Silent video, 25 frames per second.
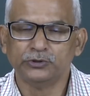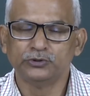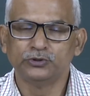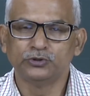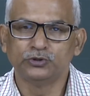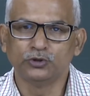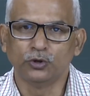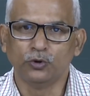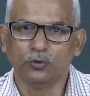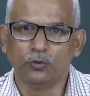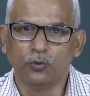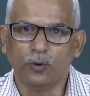
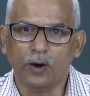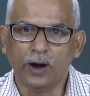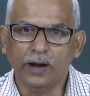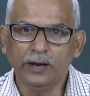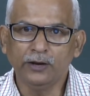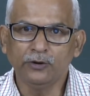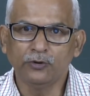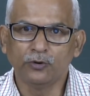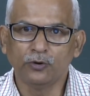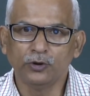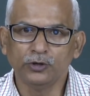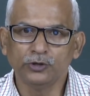So, while
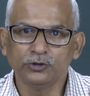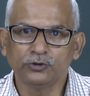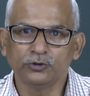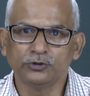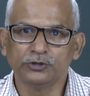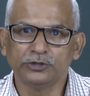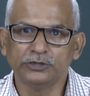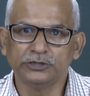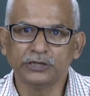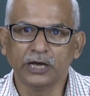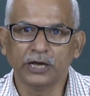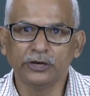going to
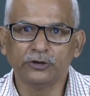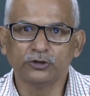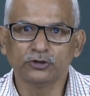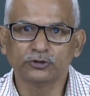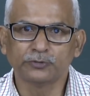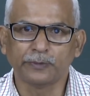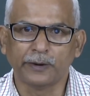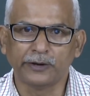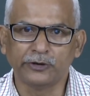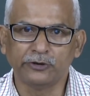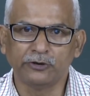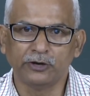design those
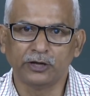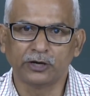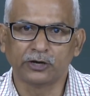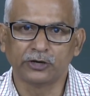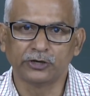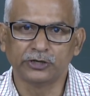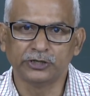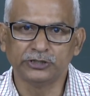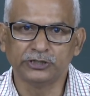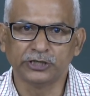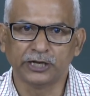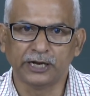particular
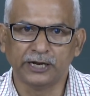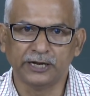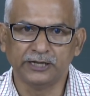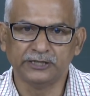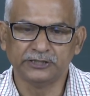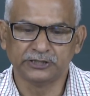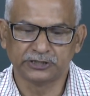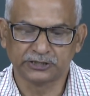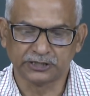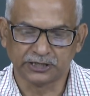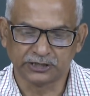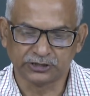conditional
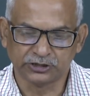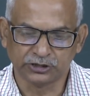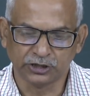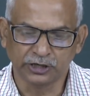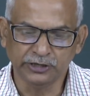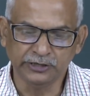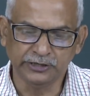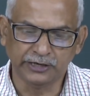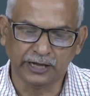instruction,